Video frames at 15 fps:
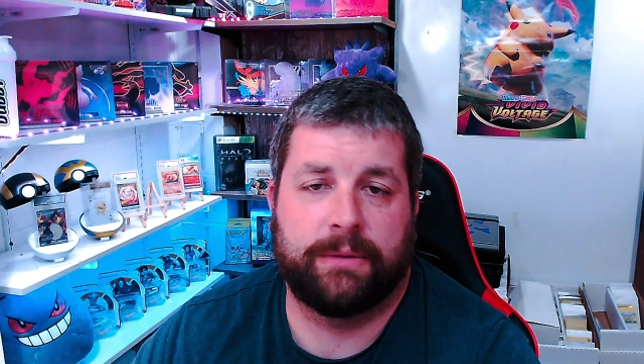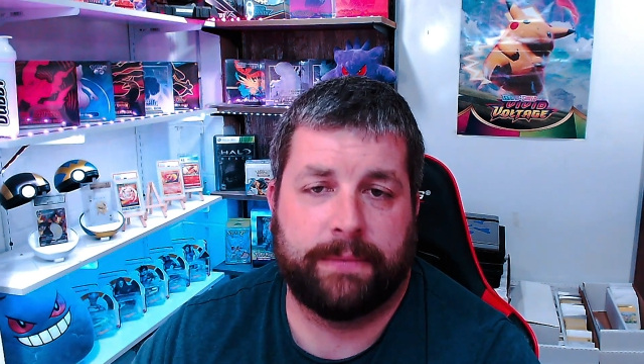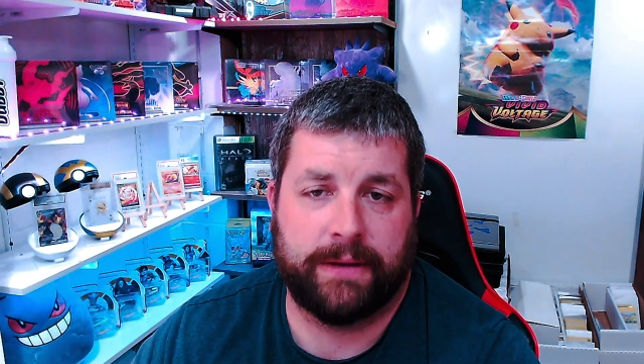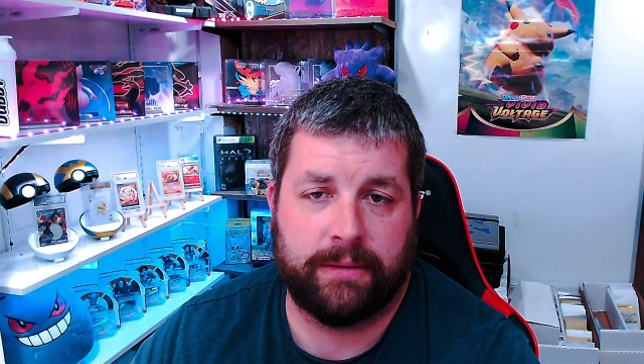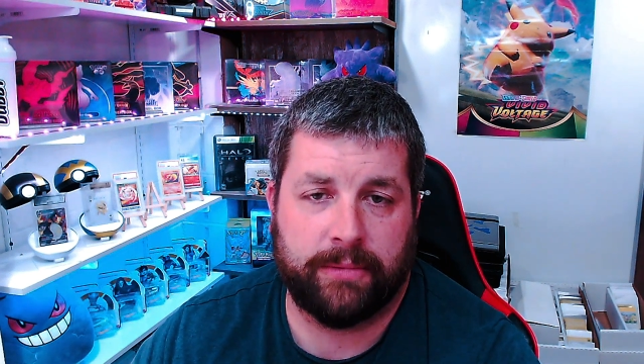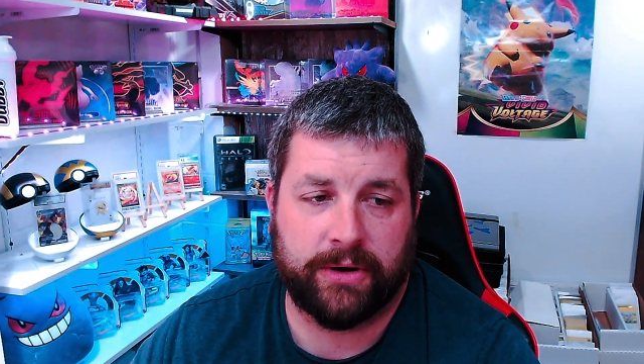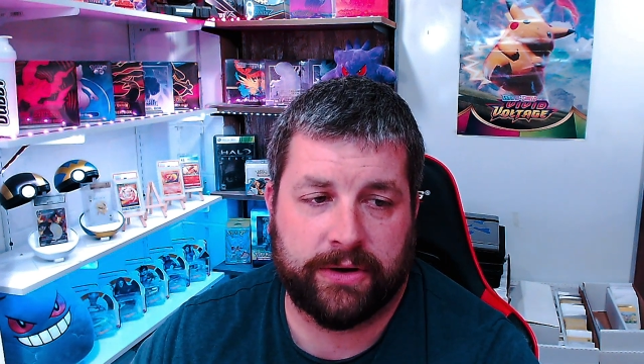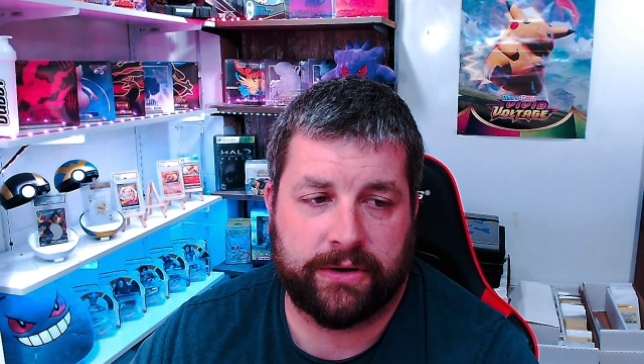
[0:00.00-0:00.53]
up on
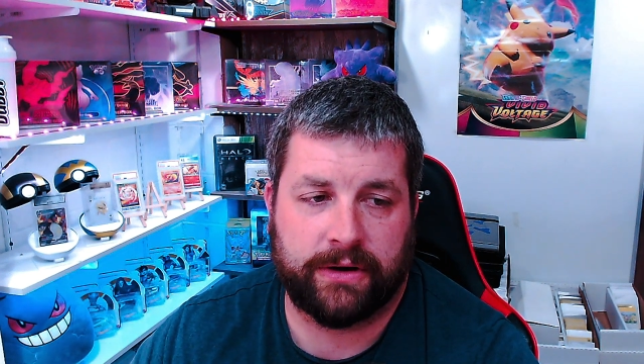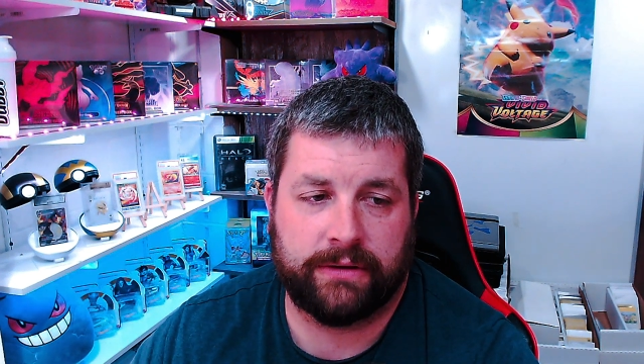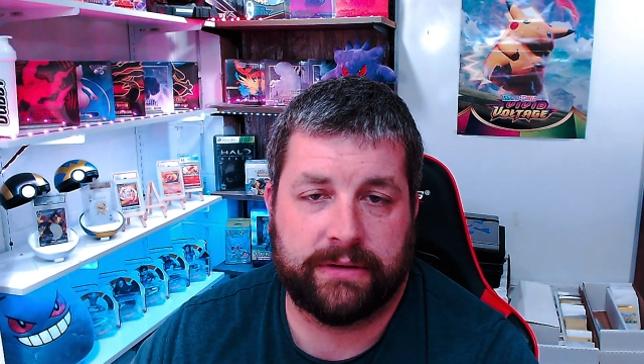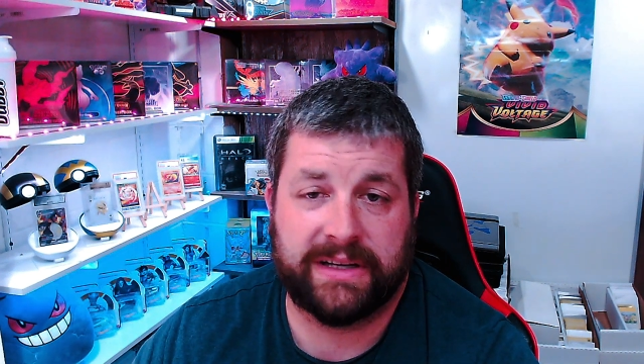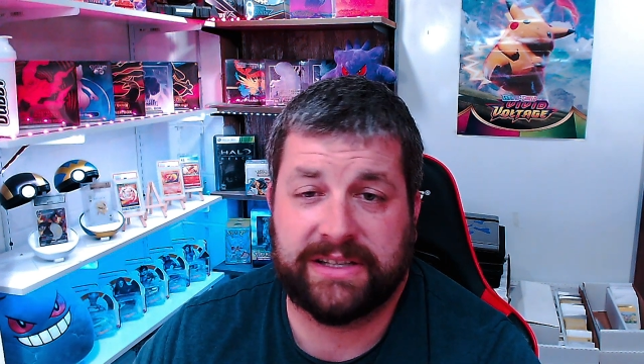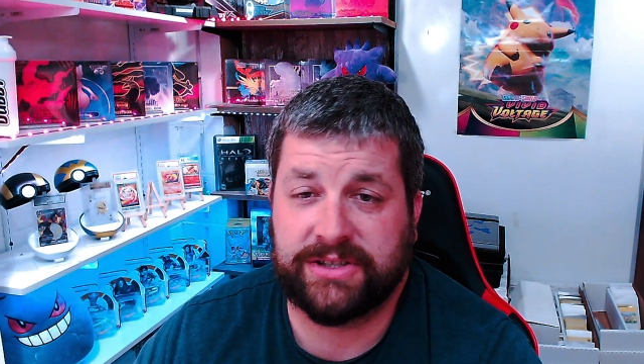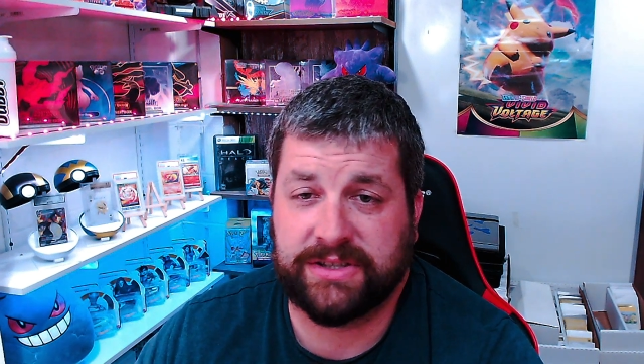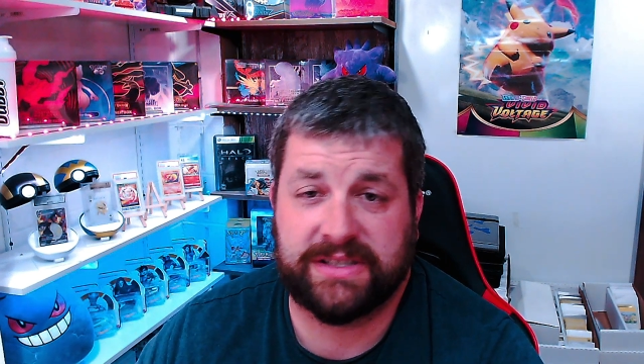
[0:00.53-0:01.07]
the market
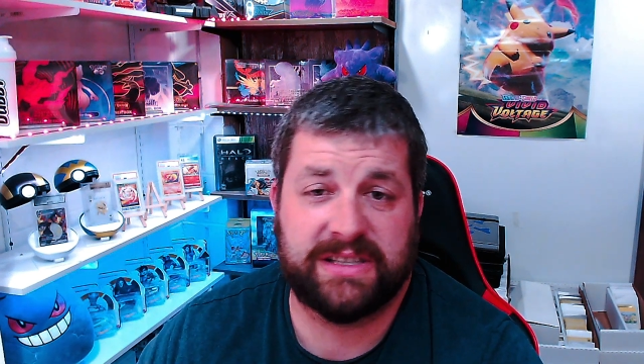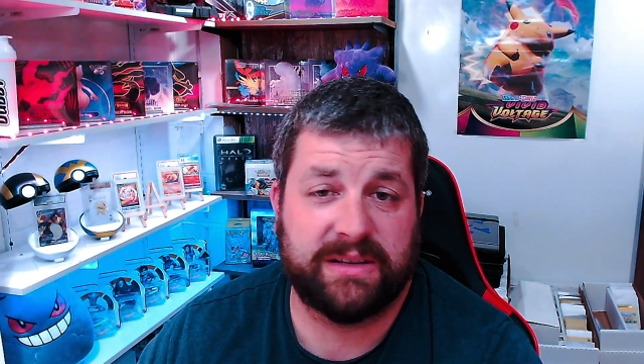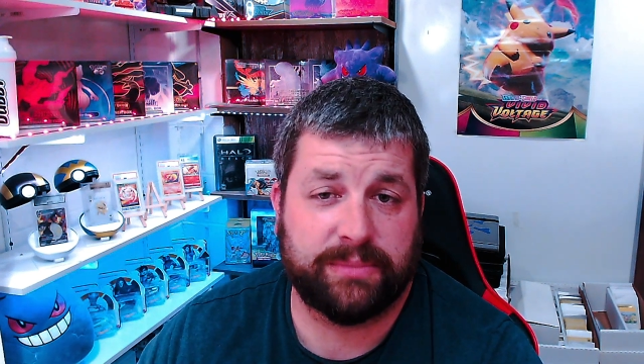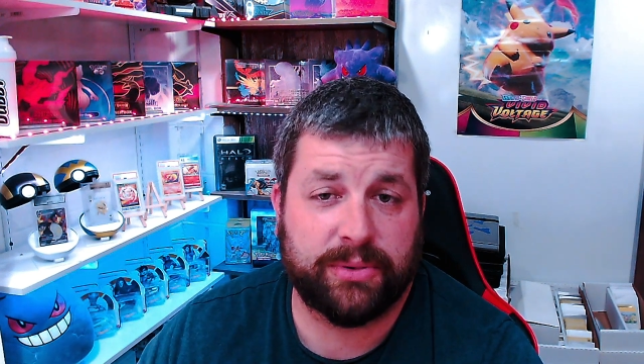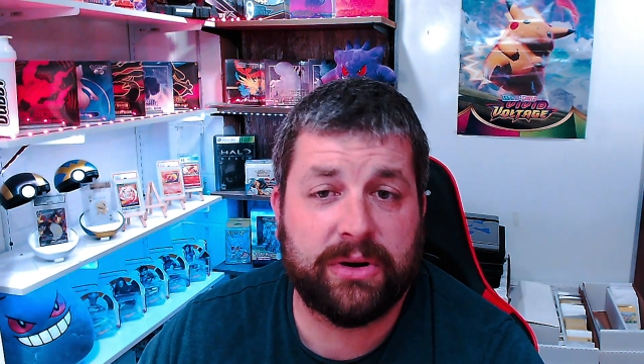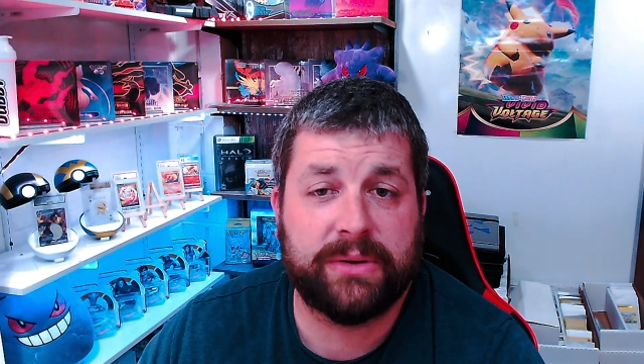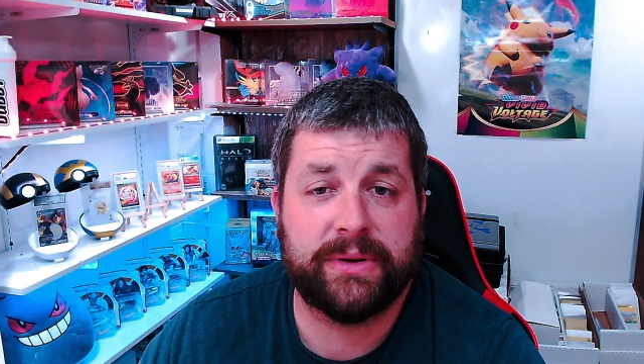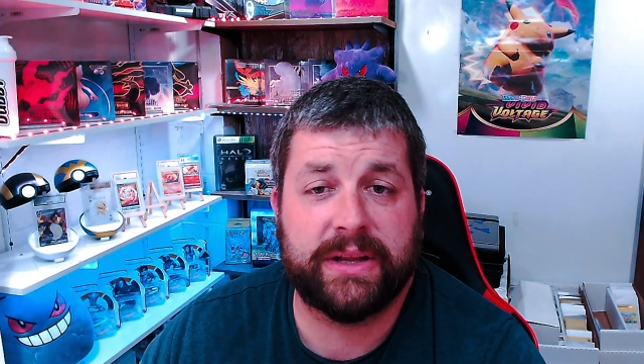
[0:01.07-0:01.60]
already just in the
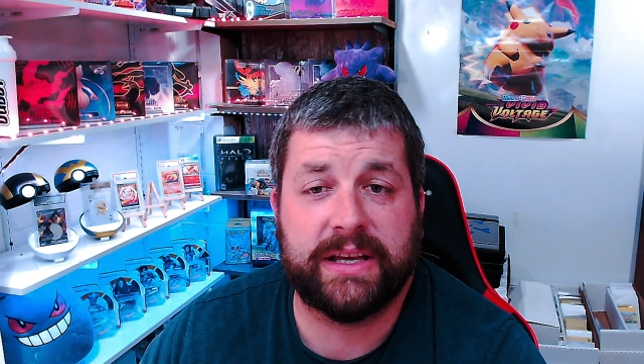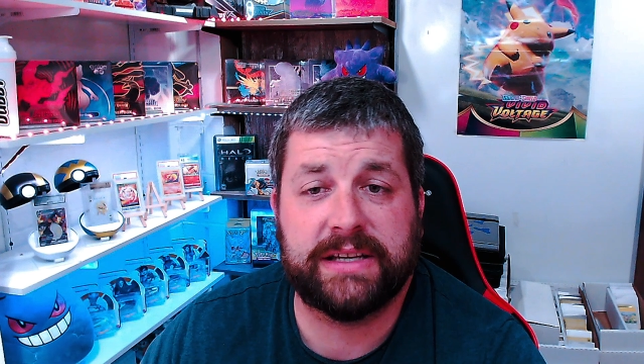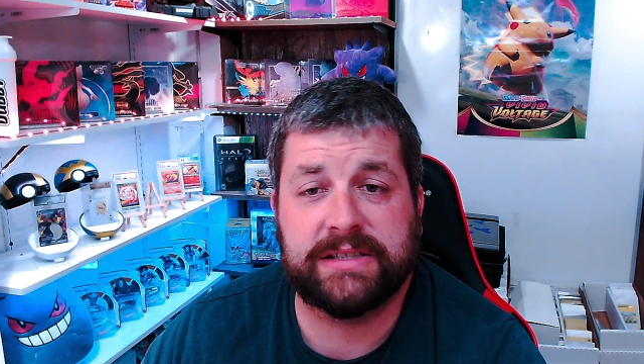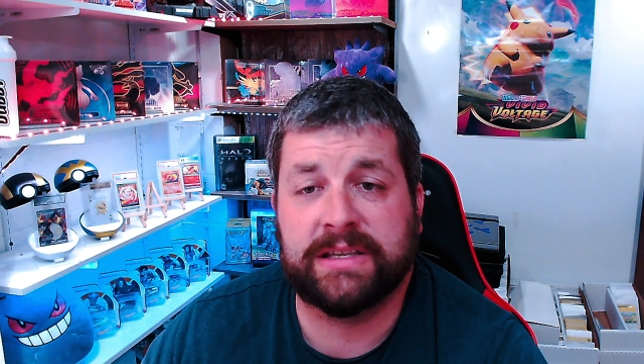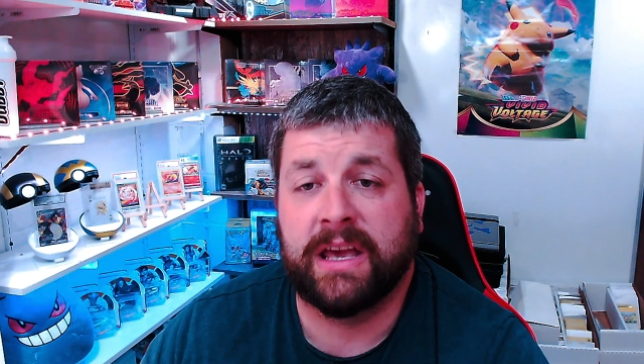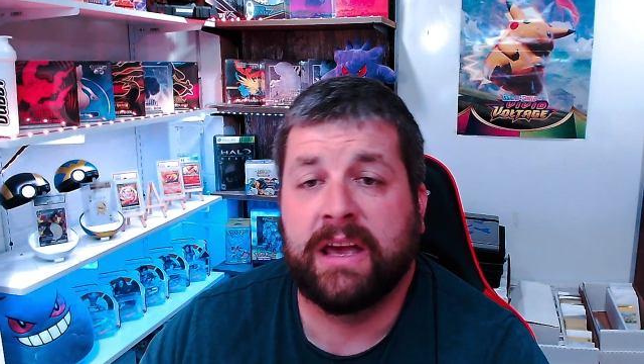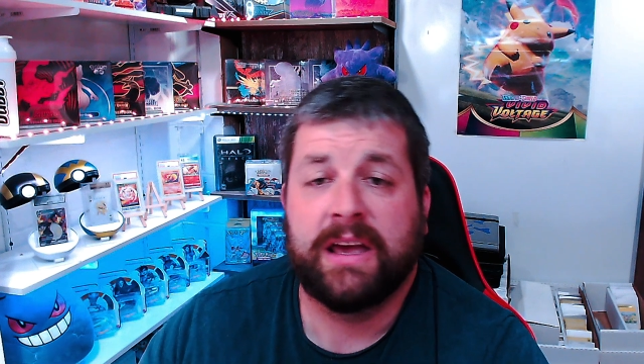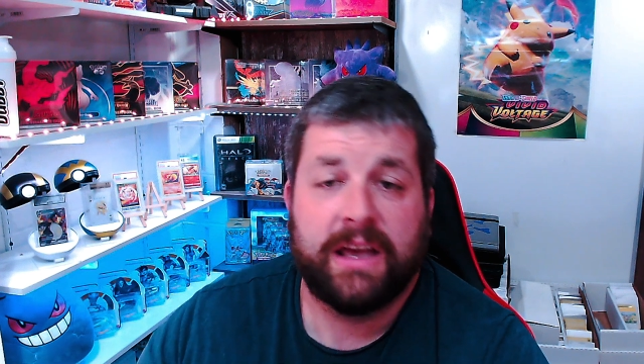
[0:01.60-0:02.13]
pre-release,